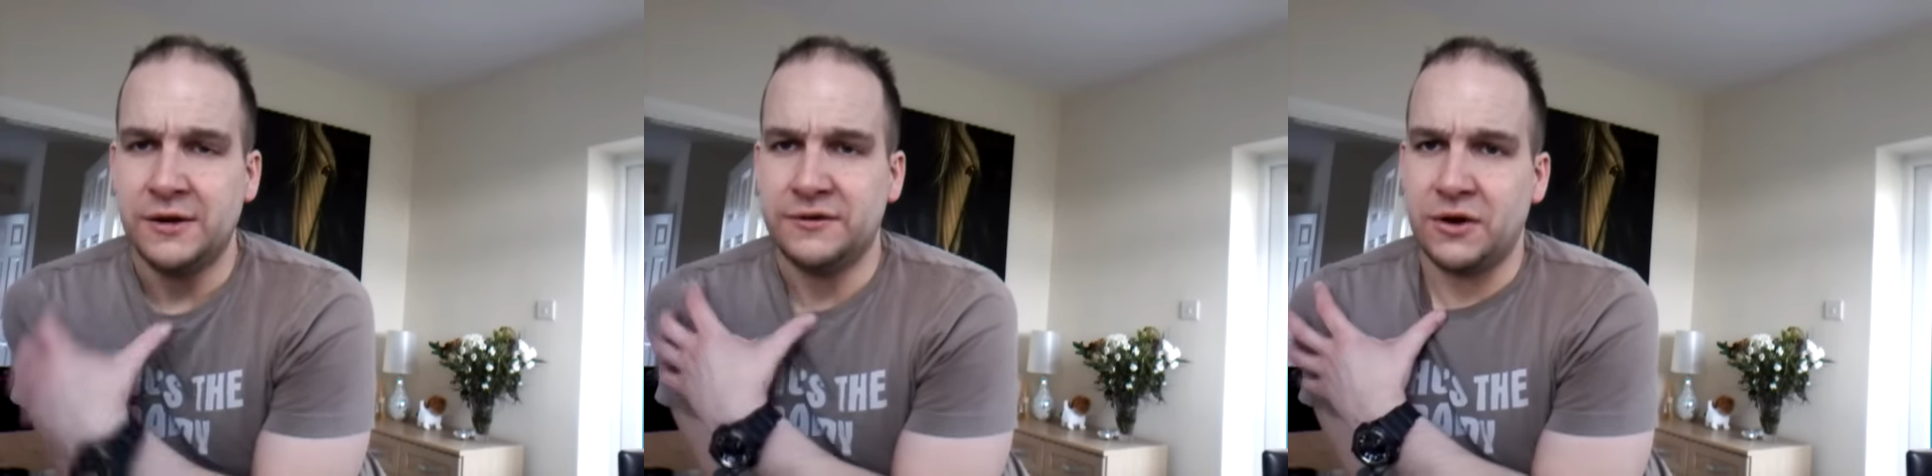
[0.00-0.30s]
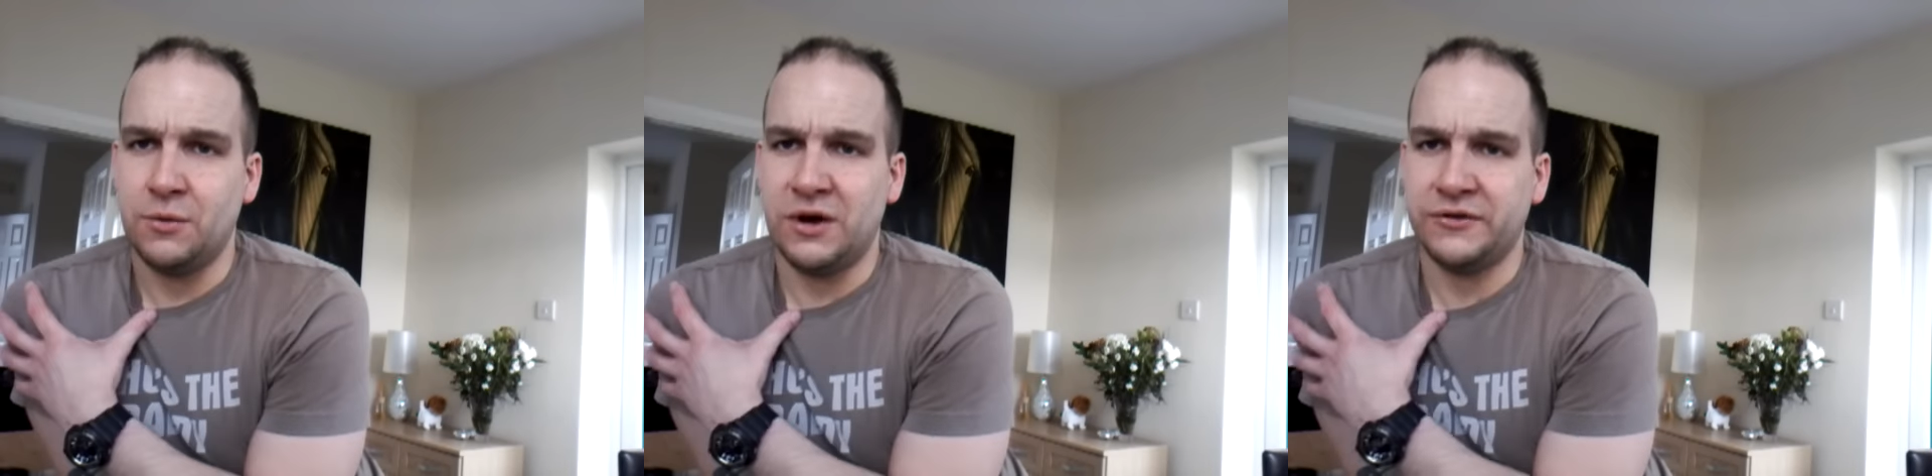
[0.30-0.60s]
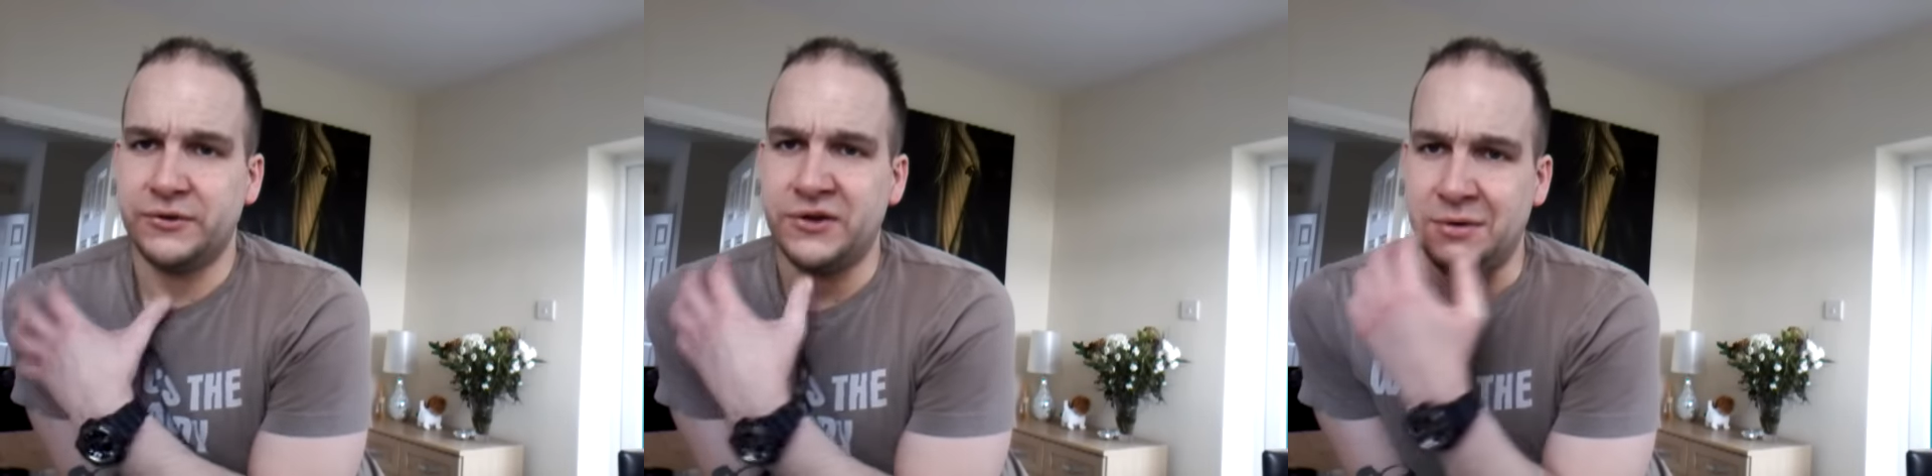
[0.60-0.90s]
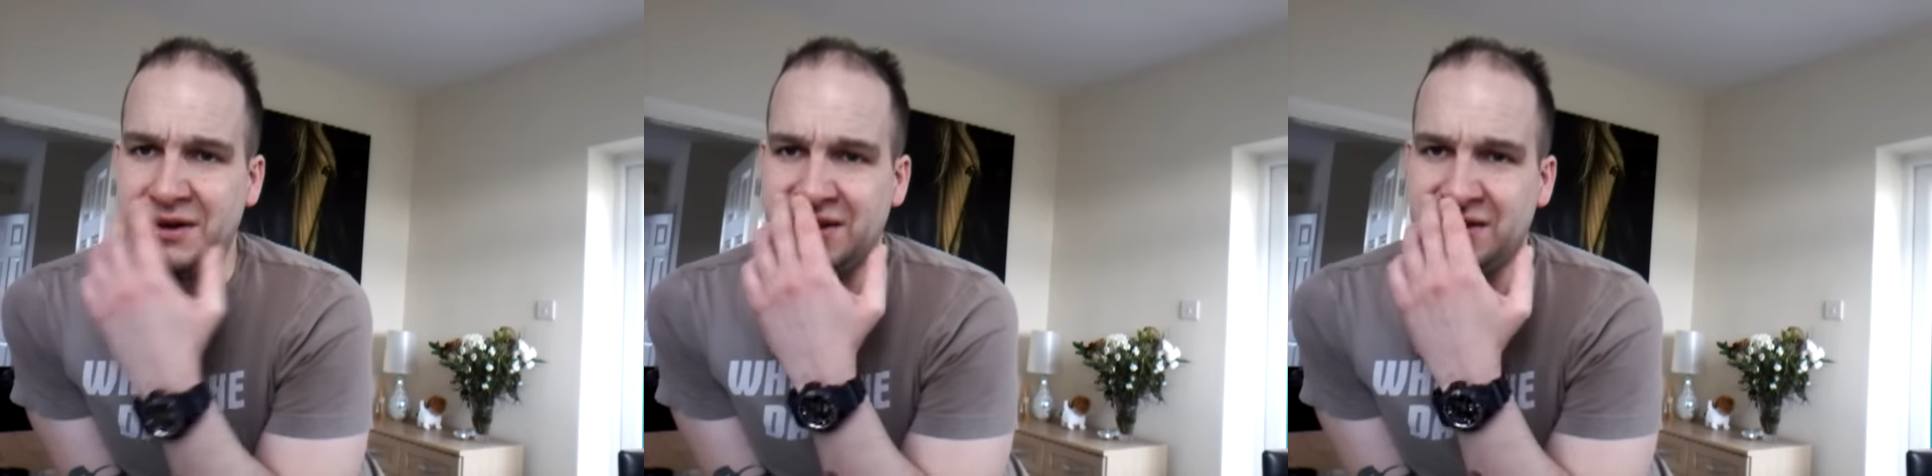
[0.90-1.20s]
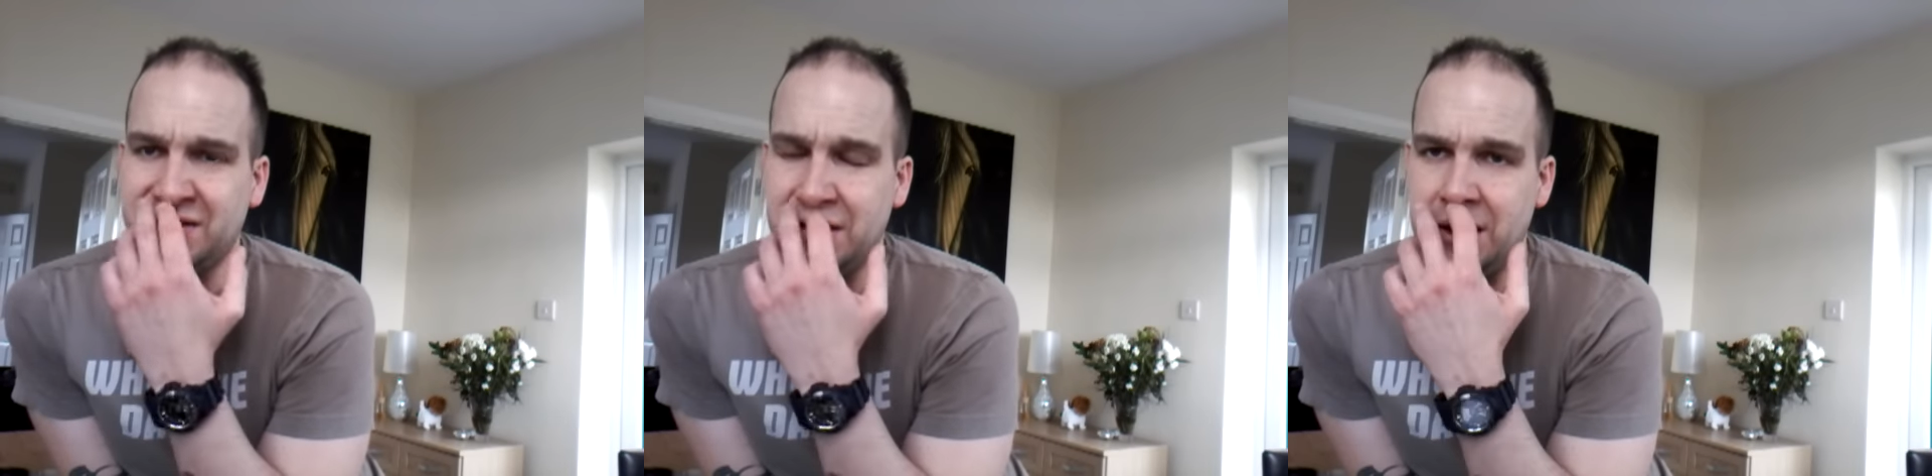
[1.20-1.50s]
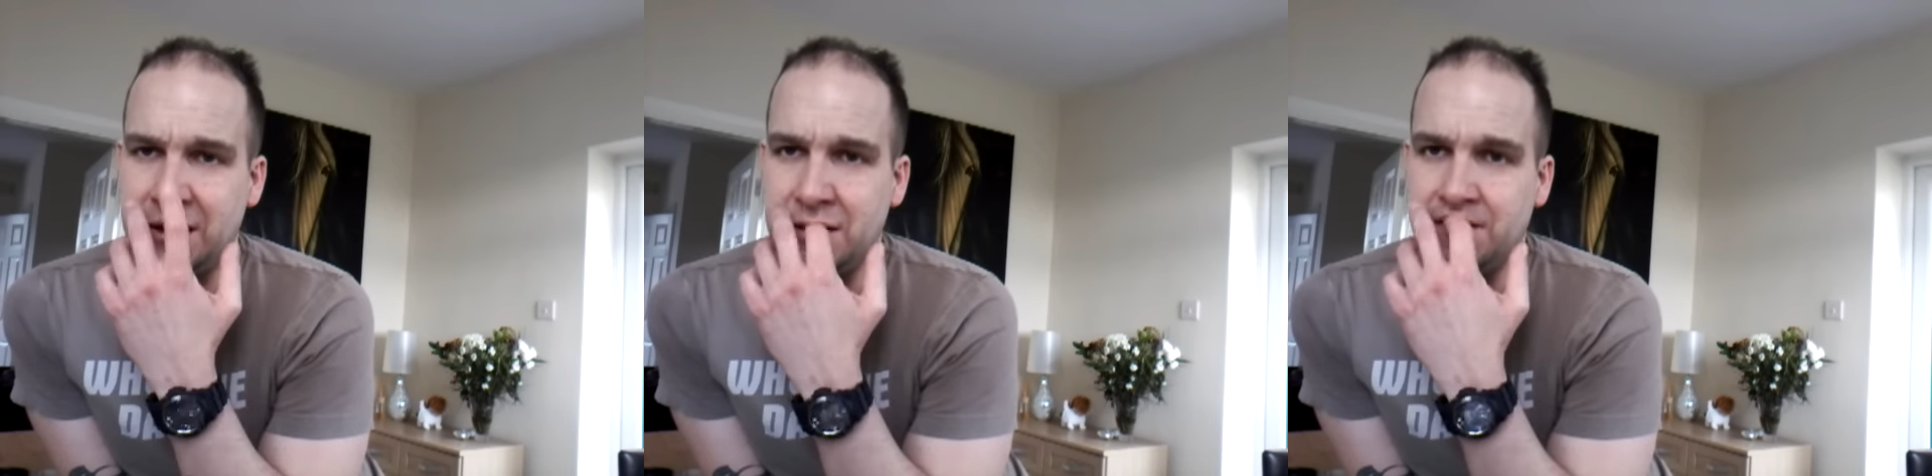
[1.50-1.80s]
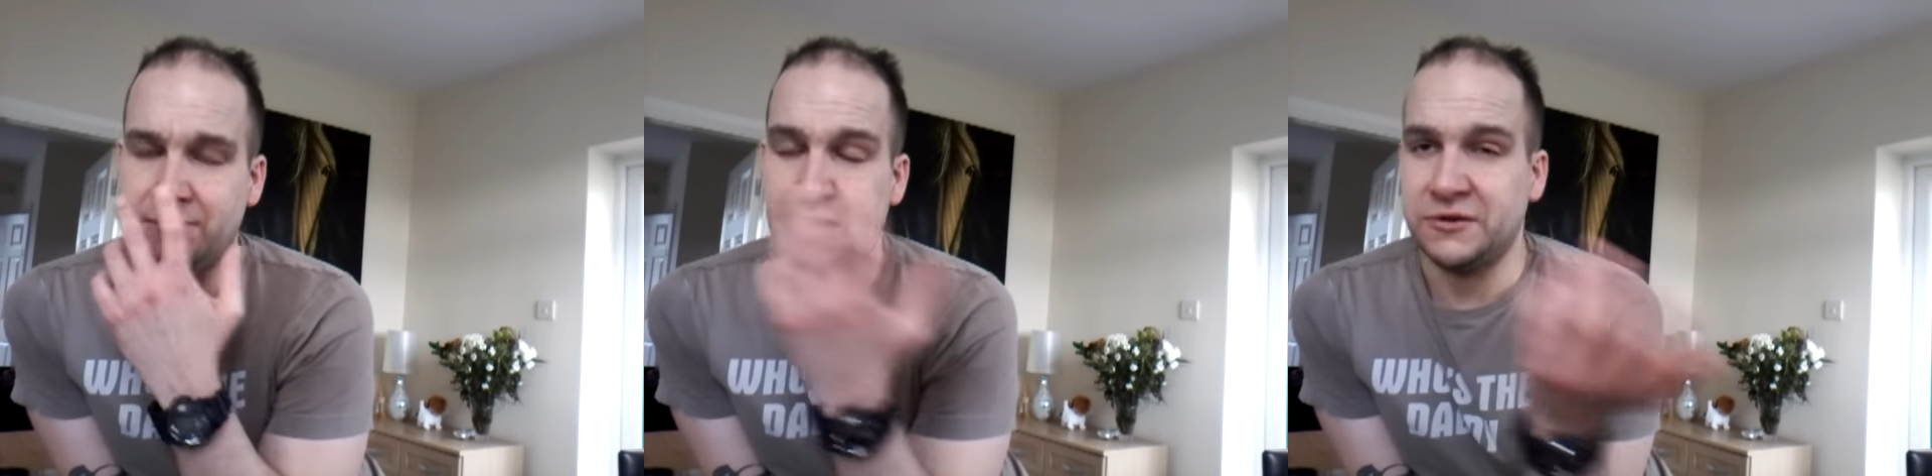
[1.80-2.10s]
So what I shall do is
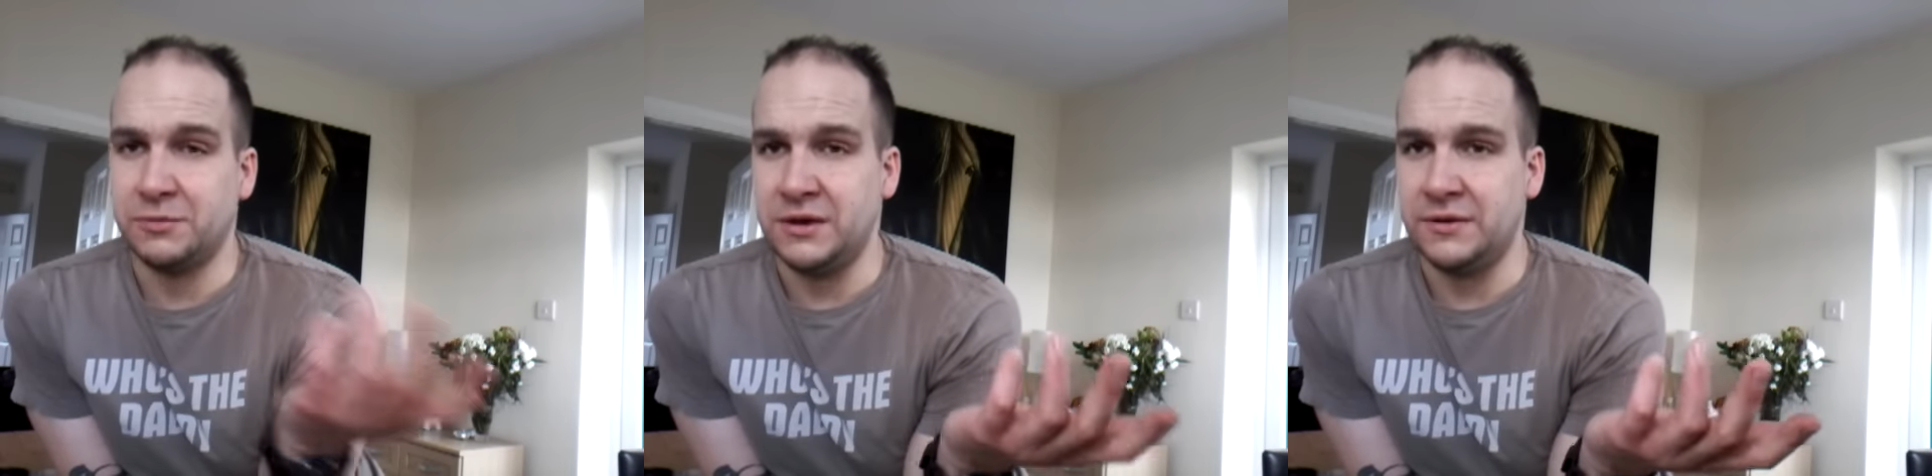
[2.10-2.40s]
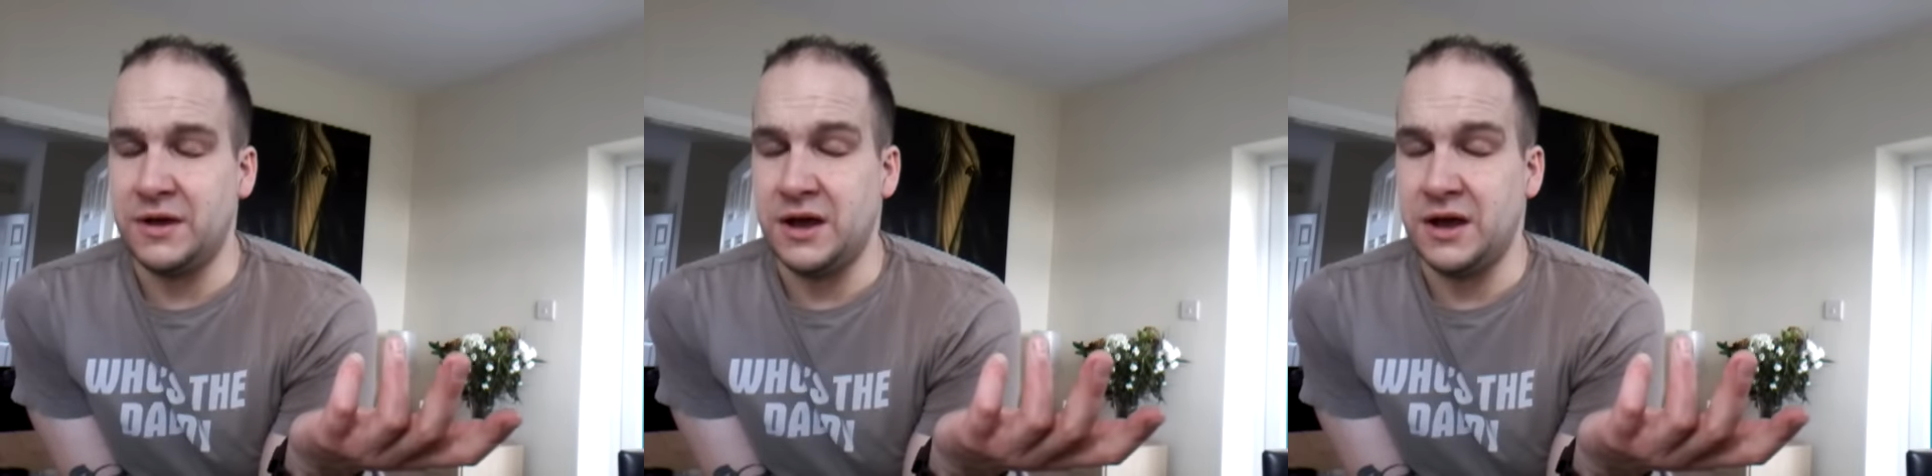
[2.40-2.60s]
possibly,